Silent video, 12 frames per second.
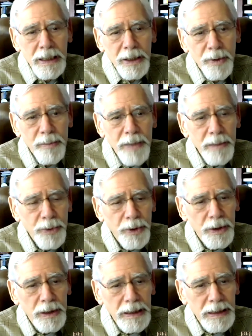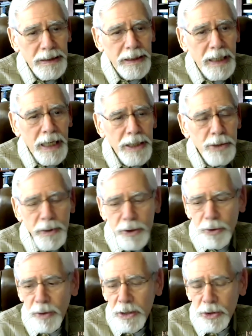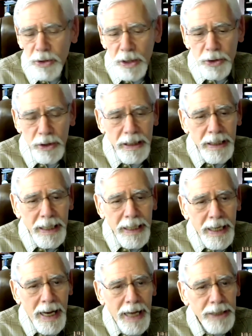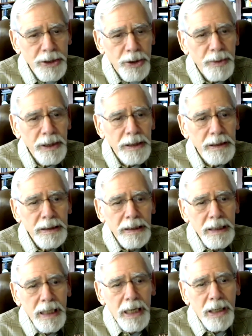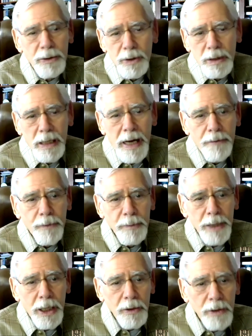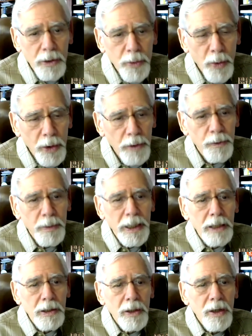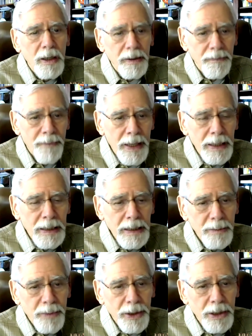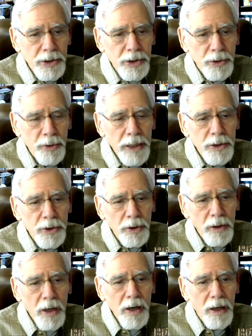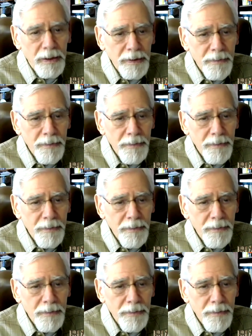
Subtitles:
Remember that a high-speed train station has to be a half a mile, a quarter of a mile long, because the trains are long.